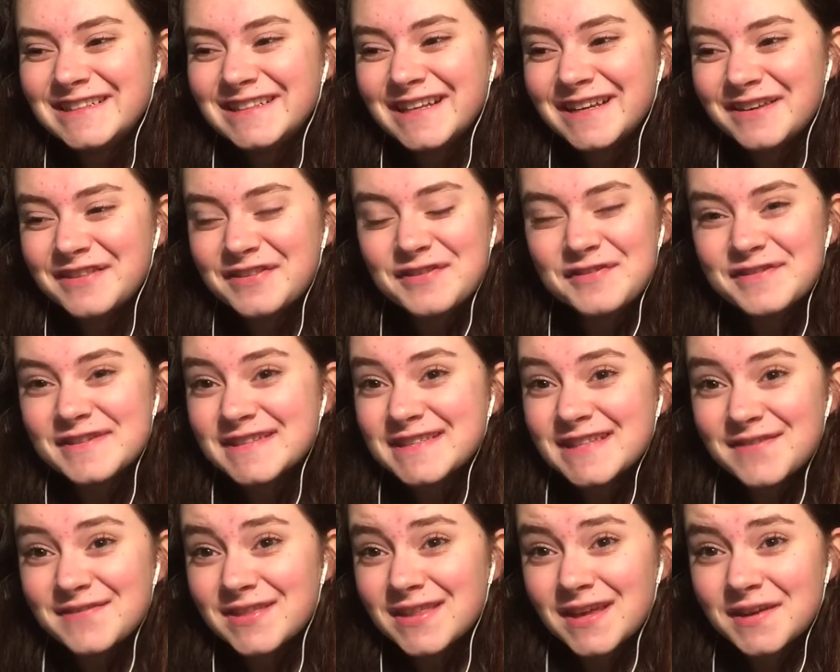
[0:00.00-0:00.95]
like
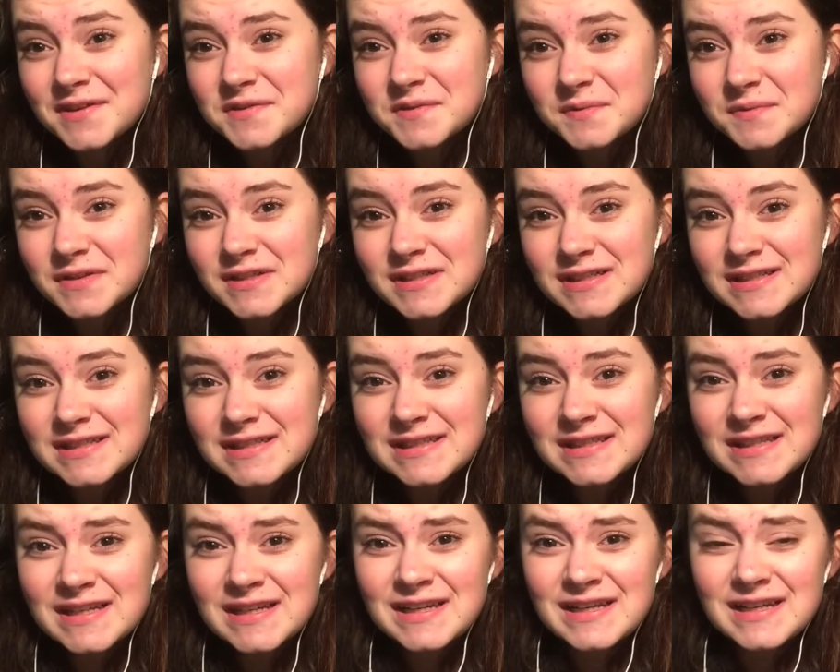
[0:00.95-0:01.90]
37,000 words,
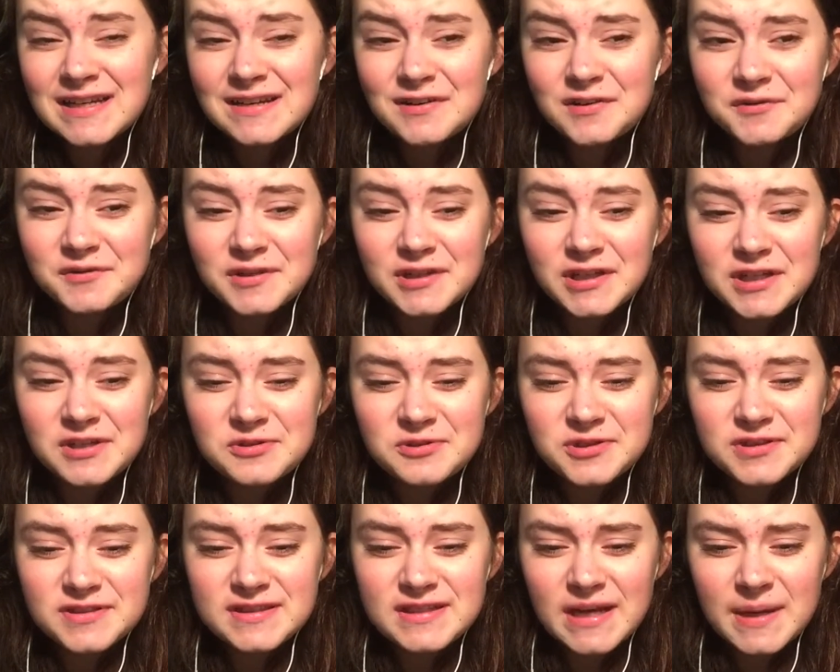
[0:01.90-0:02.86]
over
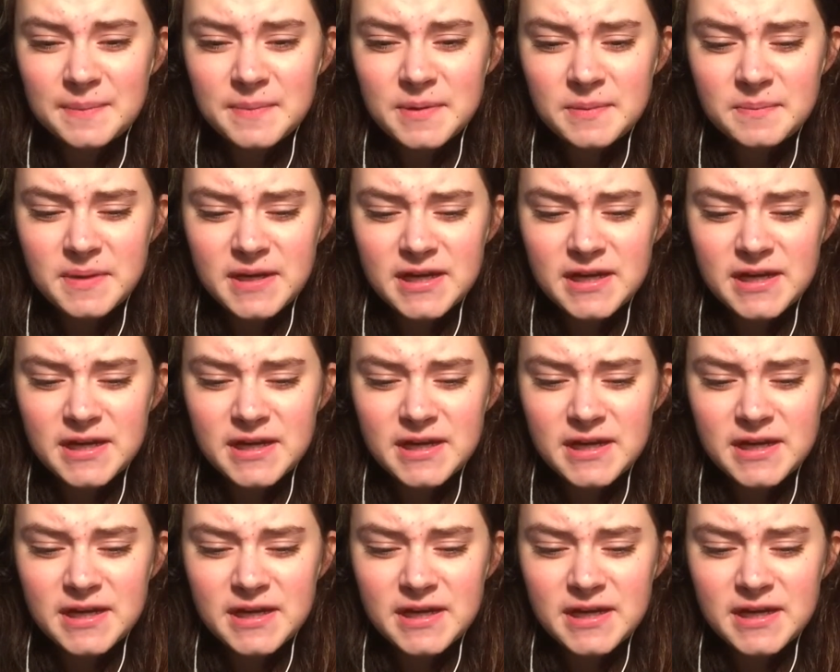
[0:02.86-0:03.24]
100 typed up